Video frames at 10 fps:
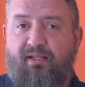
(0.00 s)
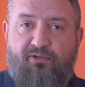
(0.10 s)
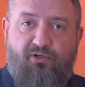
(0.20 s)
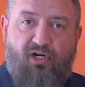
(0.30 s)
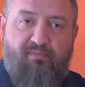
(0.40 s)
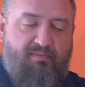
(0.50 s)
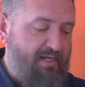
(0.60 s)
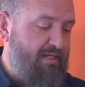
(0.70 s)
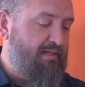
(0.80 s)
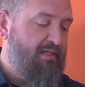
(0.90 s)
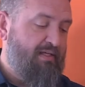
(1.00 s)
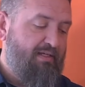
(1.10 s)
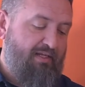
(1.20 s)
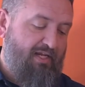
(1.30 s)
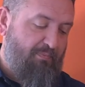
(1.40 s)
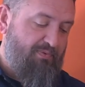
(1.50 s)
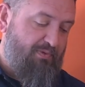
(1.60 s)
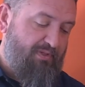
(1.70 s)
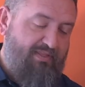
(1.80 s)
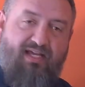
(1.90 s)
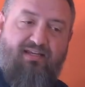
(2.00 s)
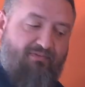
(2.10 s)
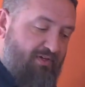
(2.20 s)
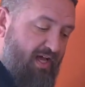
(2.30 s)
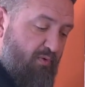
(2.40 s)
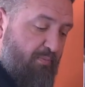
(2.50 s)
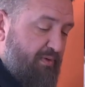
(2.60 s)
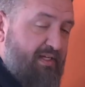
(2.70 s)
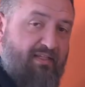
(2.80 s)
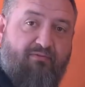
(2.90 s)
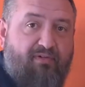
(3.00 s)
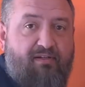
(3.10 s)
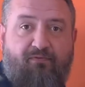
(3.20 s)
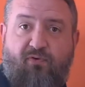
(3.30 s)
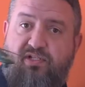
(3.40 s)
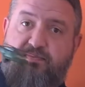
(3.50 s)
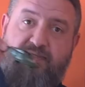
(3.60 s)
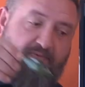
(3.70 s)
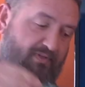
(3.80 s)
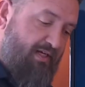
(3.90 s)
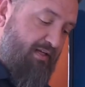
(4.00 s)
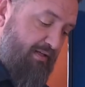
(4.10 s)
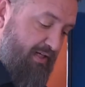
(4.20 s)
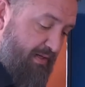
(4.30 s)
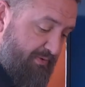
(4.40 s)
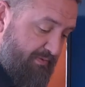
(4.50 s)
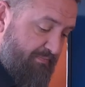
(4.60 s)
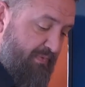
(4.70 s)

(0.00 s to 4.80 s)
little army man can help you with that. And if not, we'll bring in the reinforcements with the helicopter.